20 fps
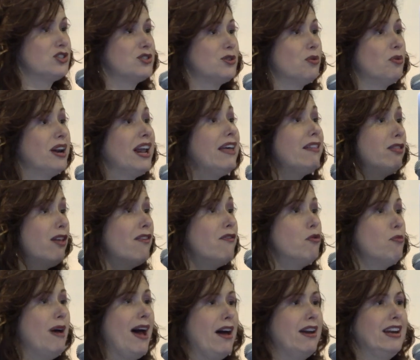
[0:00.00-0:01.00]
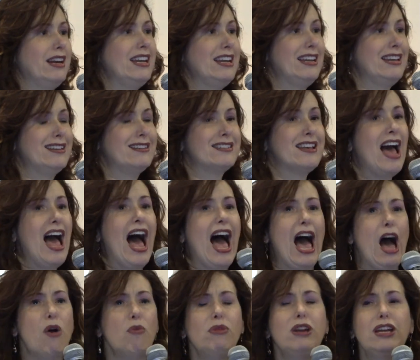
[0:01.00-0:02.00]
So what I love about it is
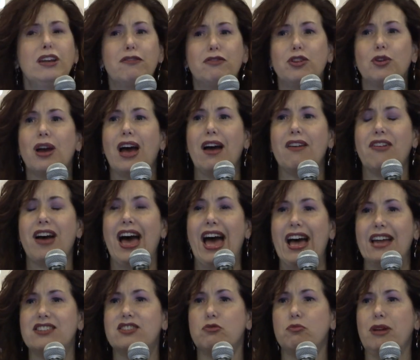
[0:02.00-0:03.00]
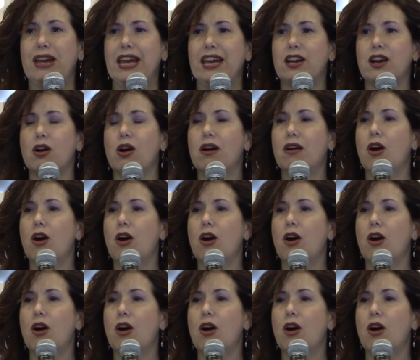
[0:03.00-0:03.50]
how many of you have had to make